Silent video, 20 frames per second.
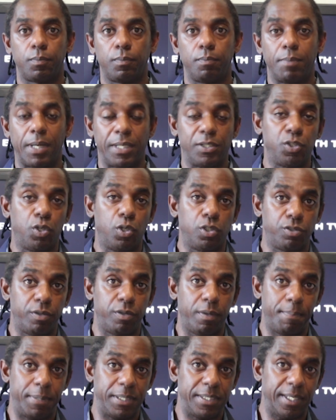my daughter
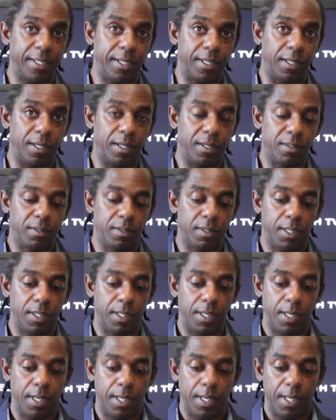in particular,
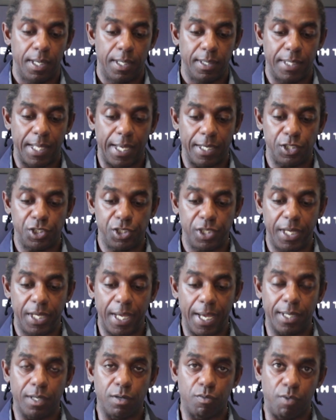that she
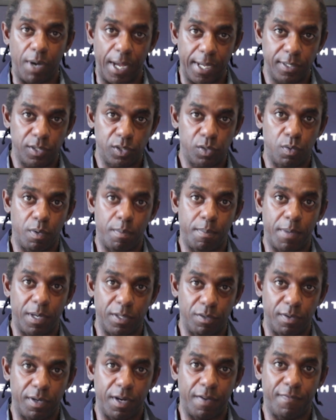had a right to a
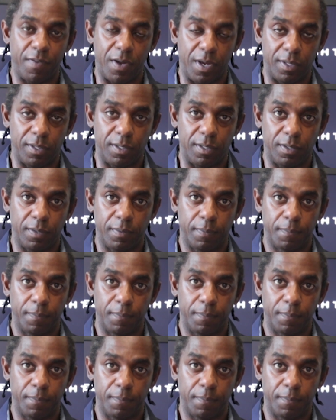mother and a father.